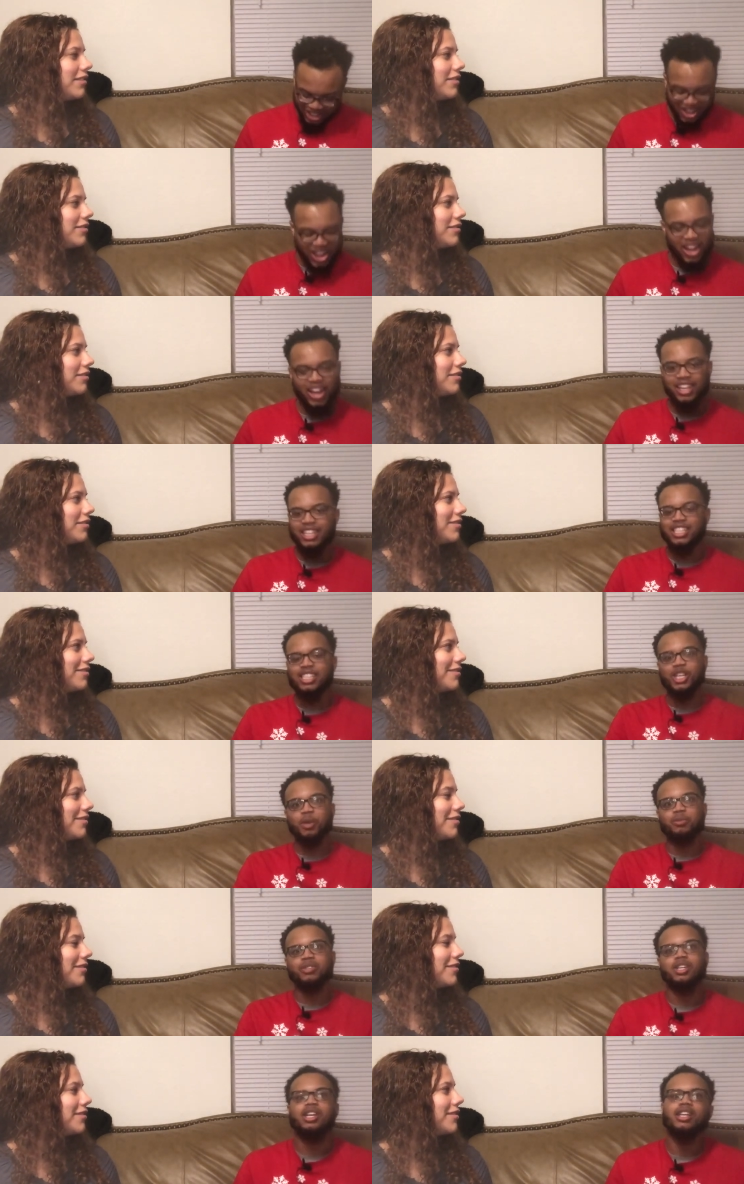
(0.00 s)
Speaker 1: Honestly, I'm
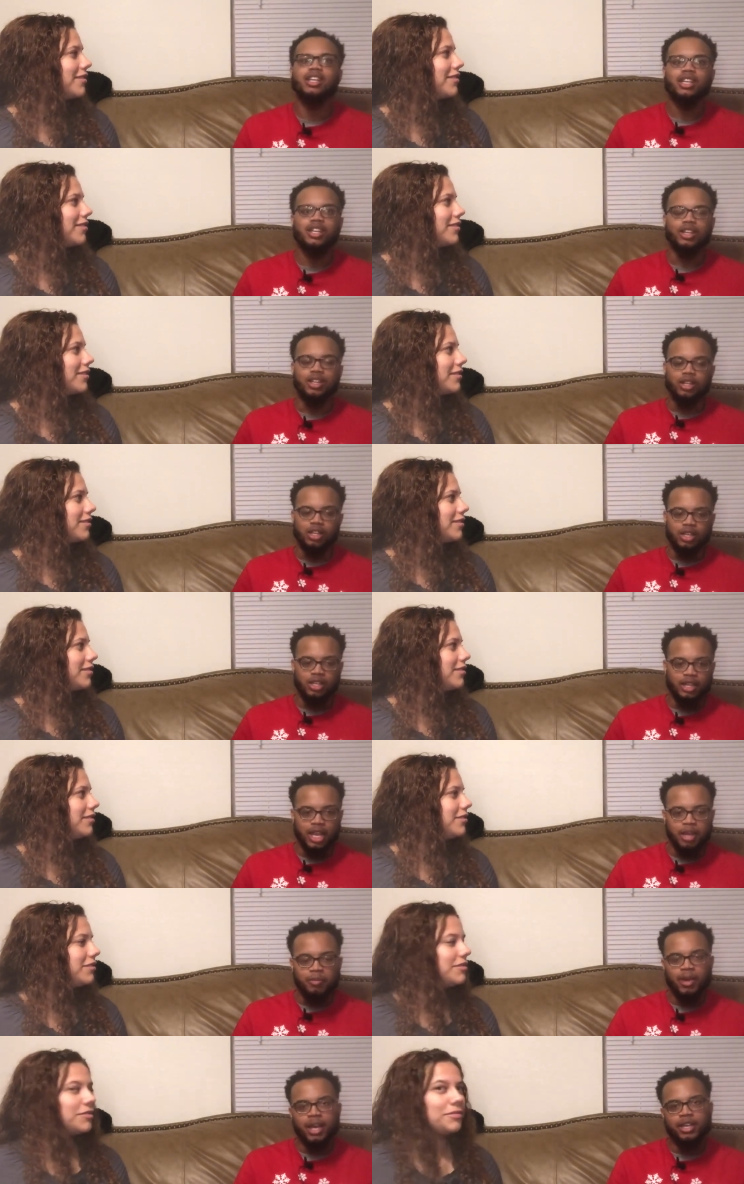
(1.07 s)
taking it day
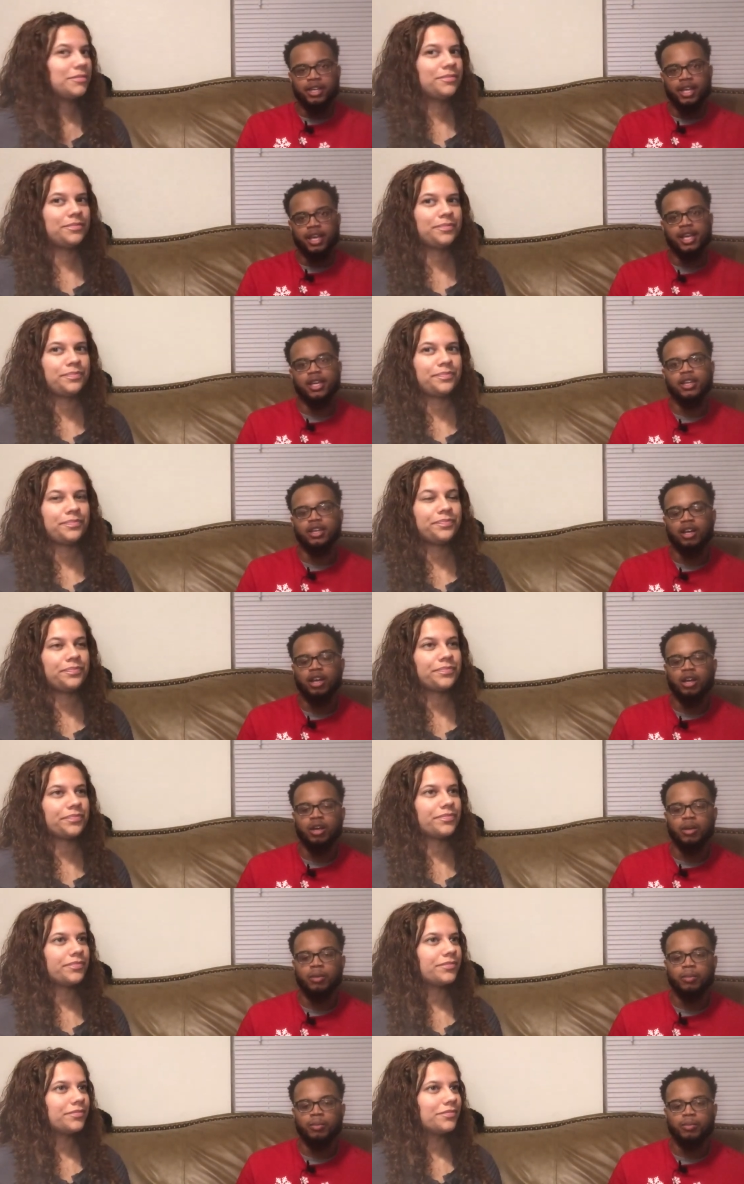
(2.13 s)
by day.
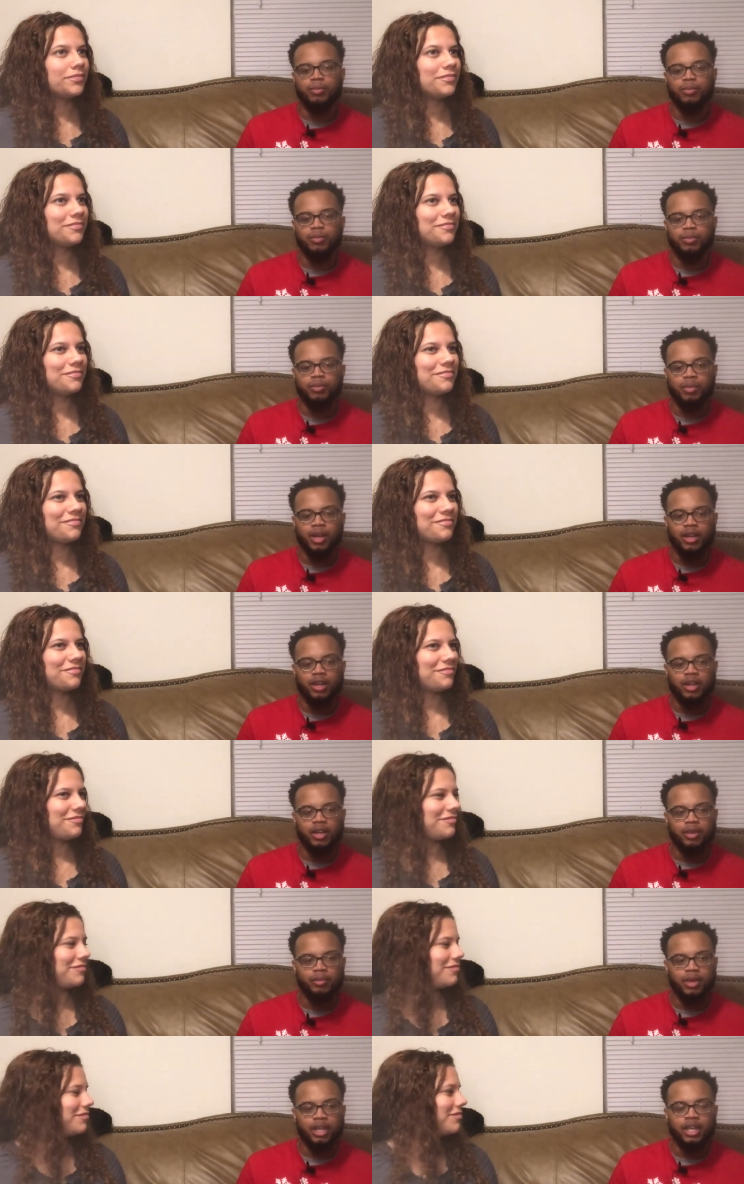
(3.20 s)
Um, my
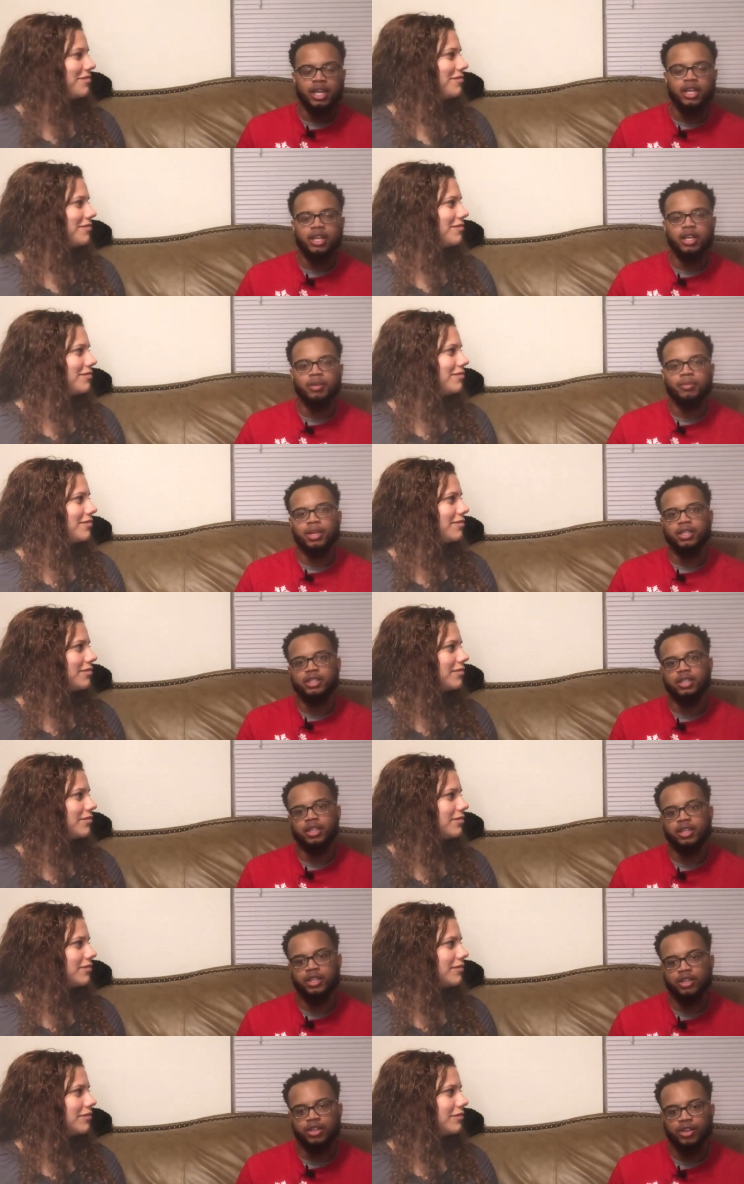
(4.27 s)
my lady and my
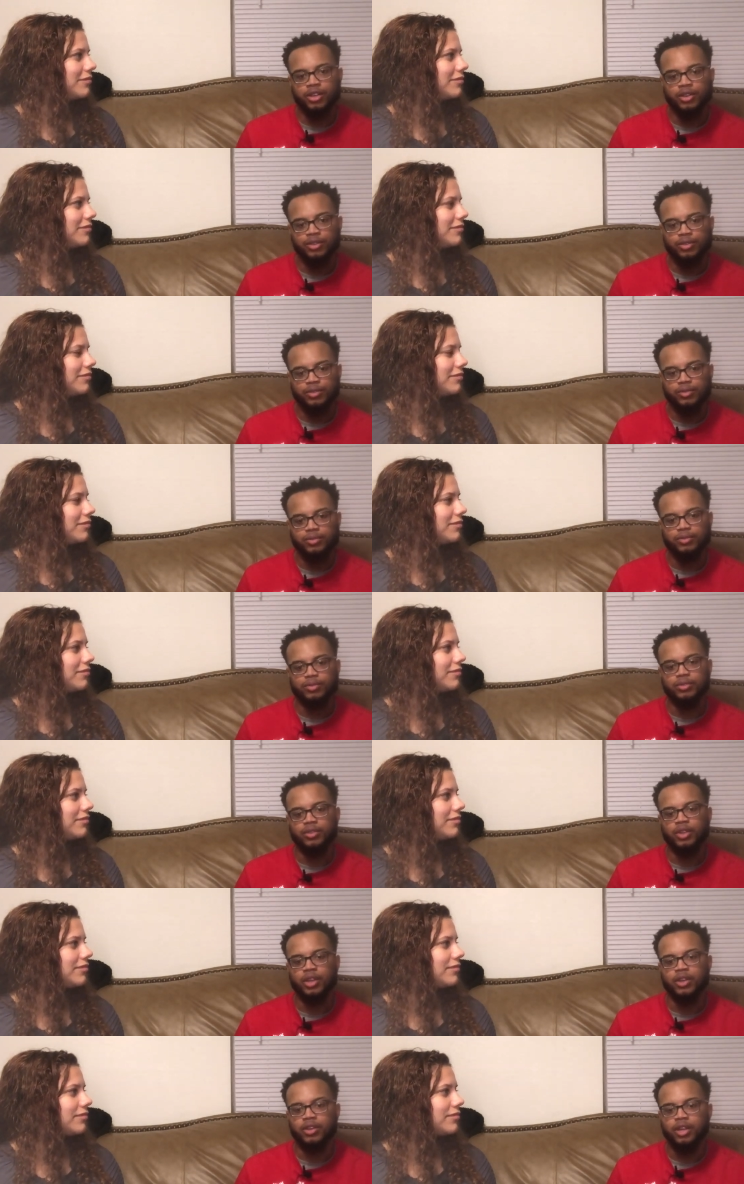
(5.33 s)
son, you know,
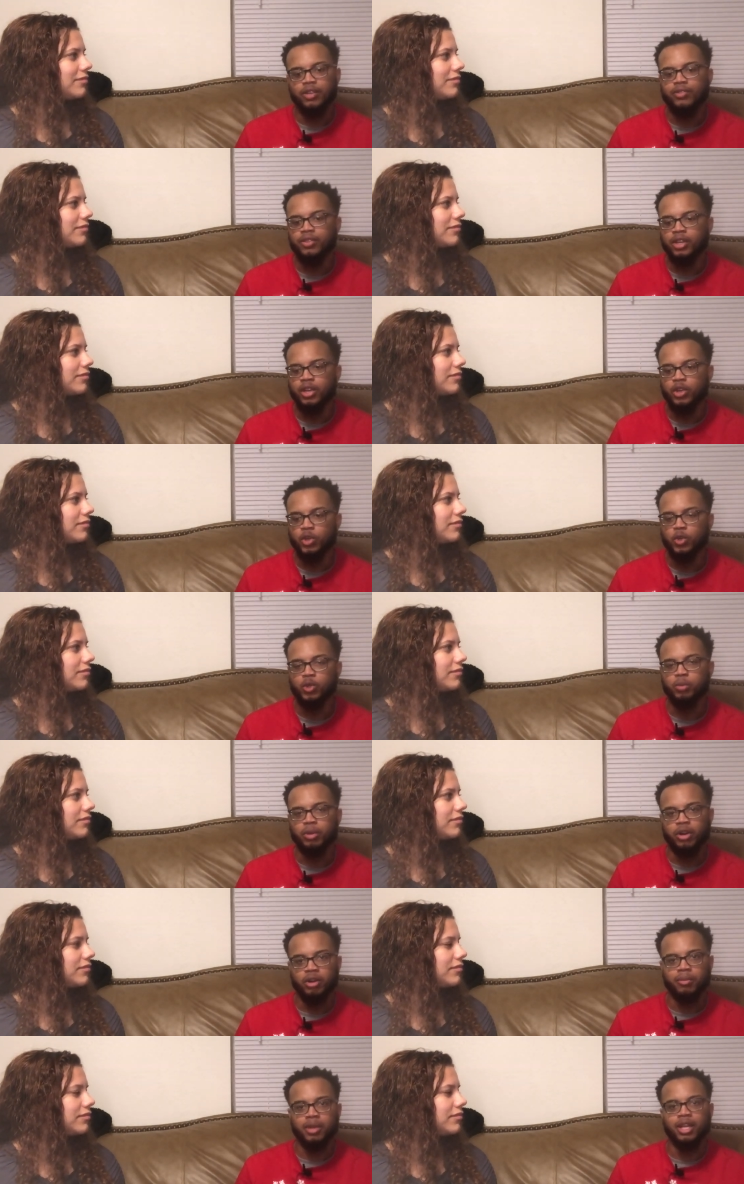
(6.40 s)
they're definitely a huge
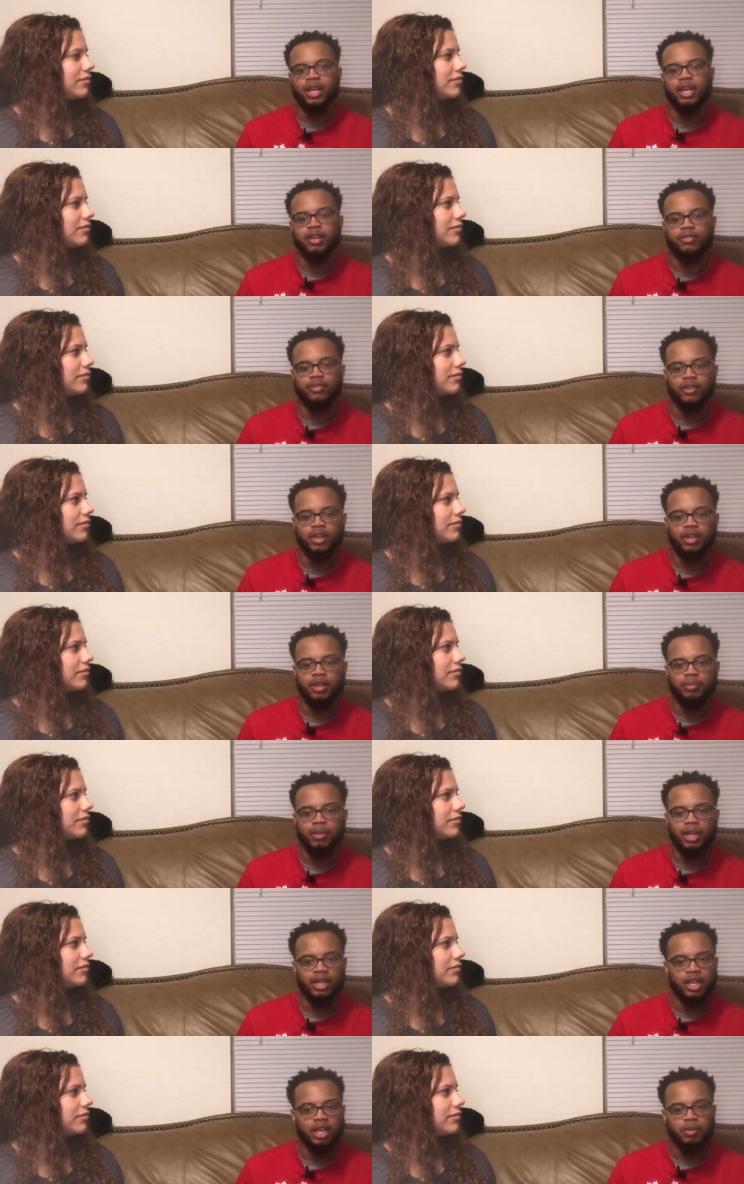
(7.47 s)
part of my life, and my
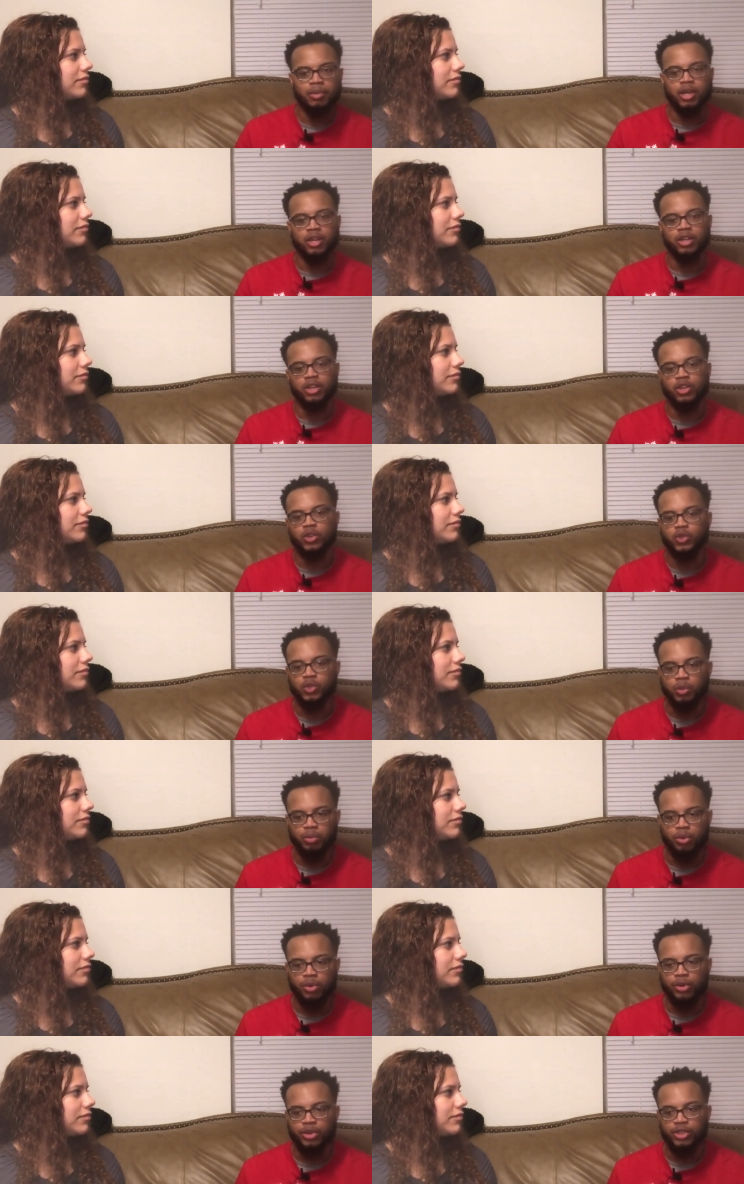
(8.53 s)
lady being a huge
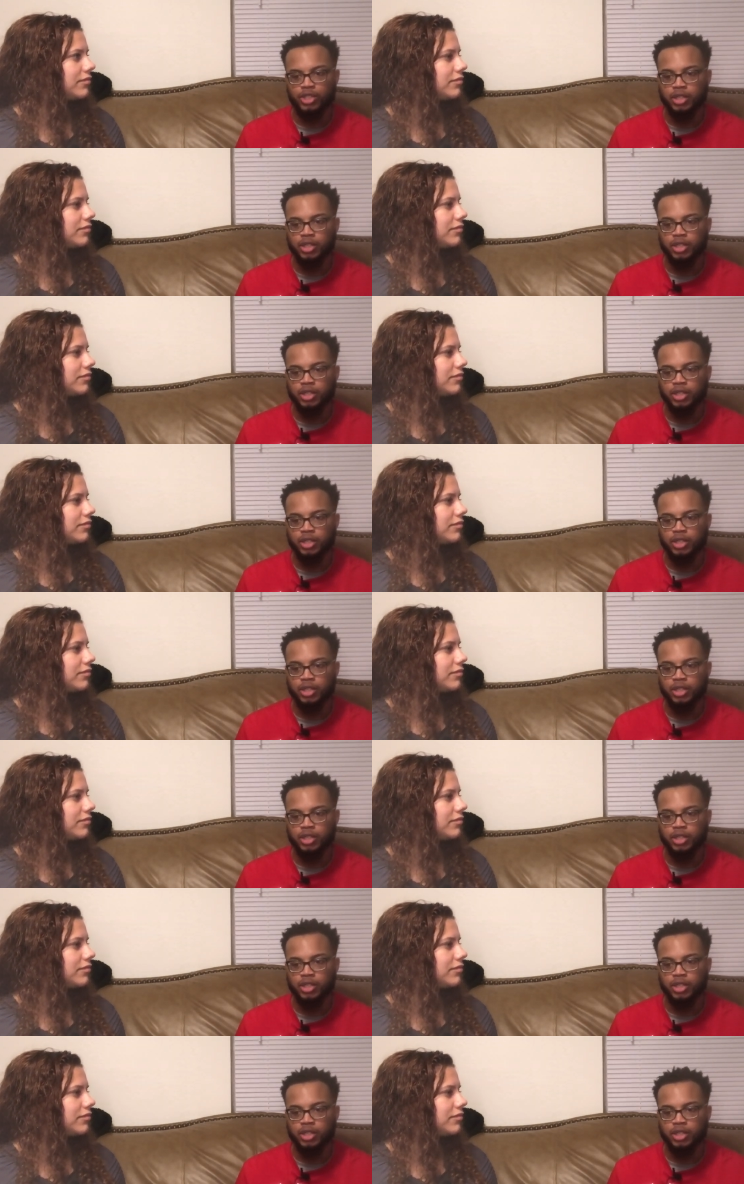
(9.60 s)
supporter, she